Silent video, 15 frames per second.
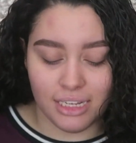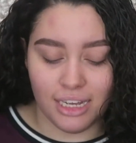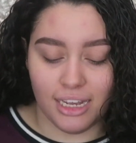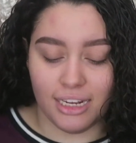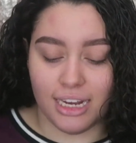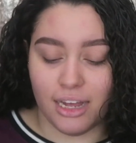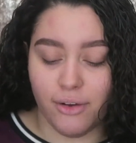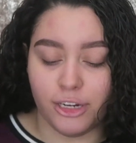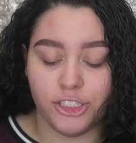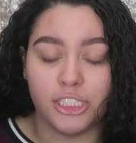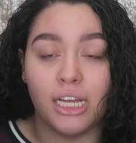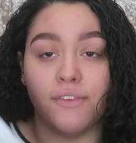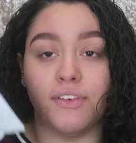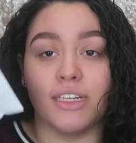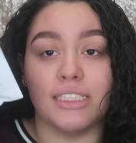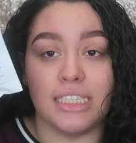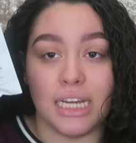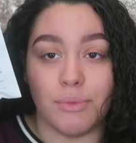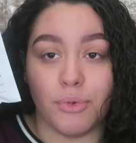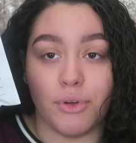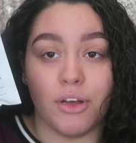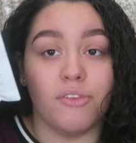And now I just have like a
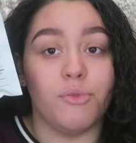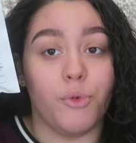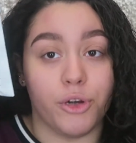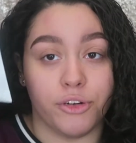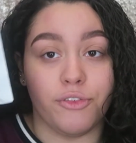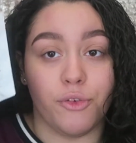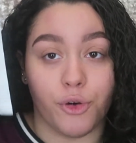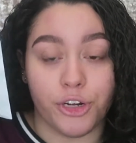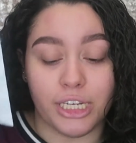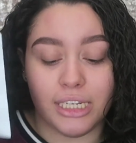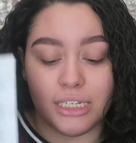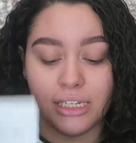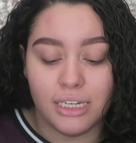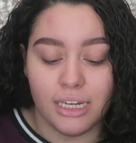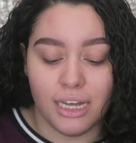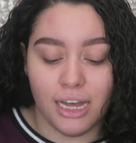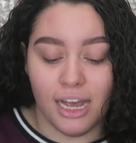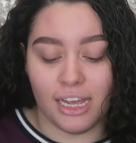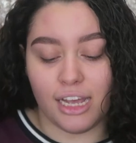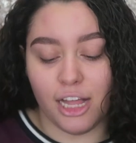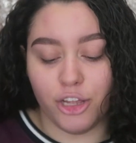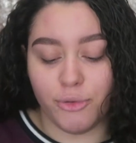sample of 140.
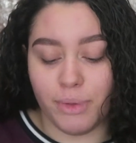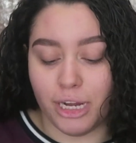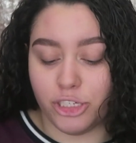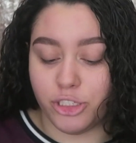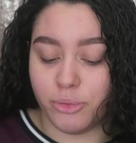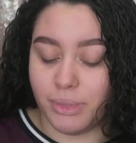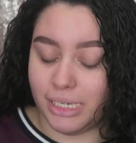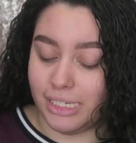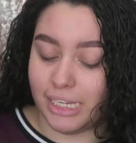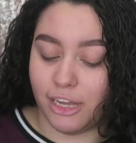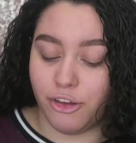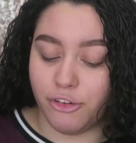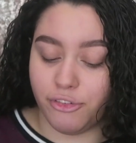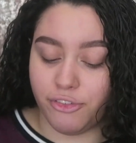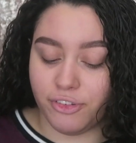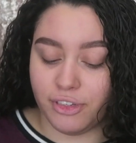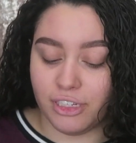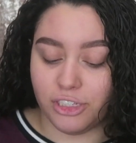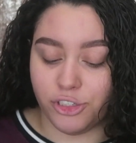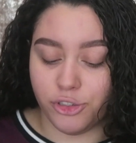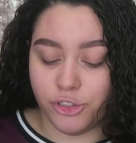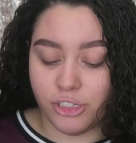I color matched myself
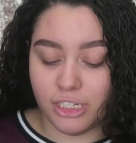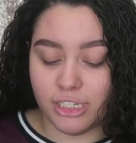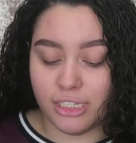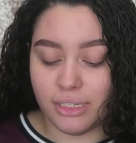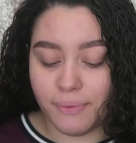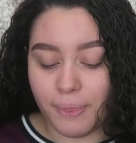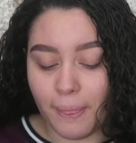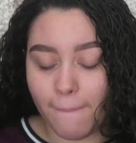because usually